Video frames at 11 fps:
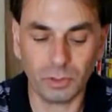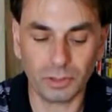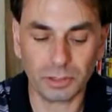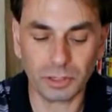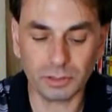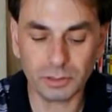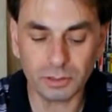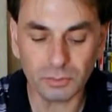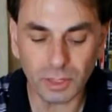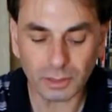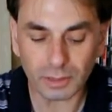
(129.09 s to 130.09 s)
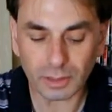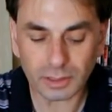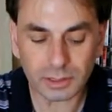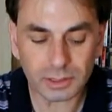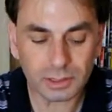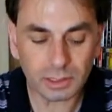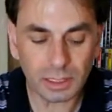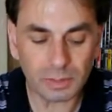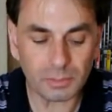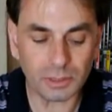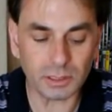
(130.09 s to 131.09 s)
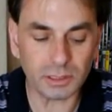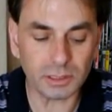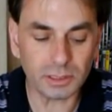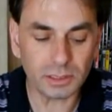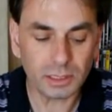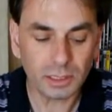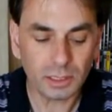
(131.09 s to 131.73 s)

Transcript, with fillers: where it shows you various images